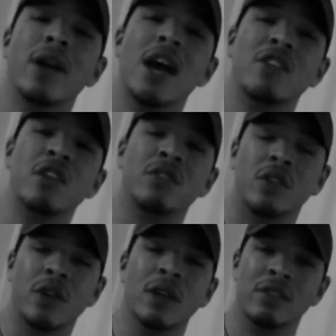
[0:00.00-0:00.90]
has ever
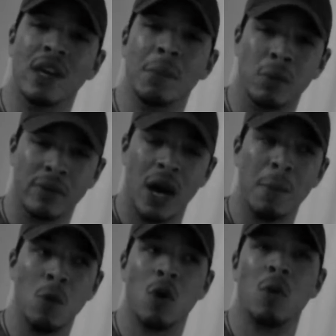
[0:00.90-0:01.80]
clicked.
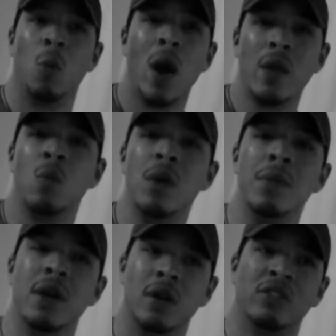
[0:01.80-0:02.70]
Those of you who follow the
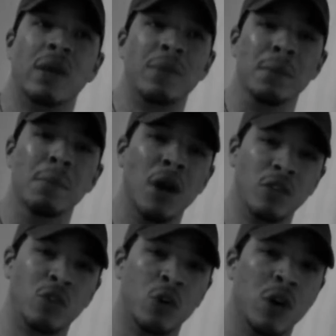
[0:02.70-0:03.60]
random shit I
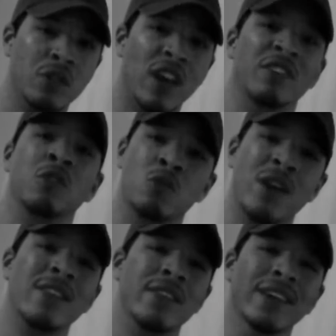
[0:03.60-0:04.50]
post, the
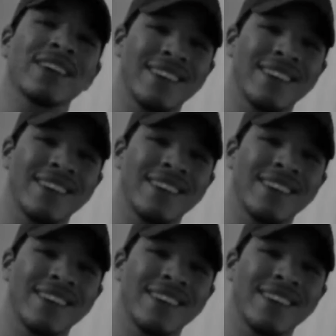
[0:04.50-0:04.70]
casual people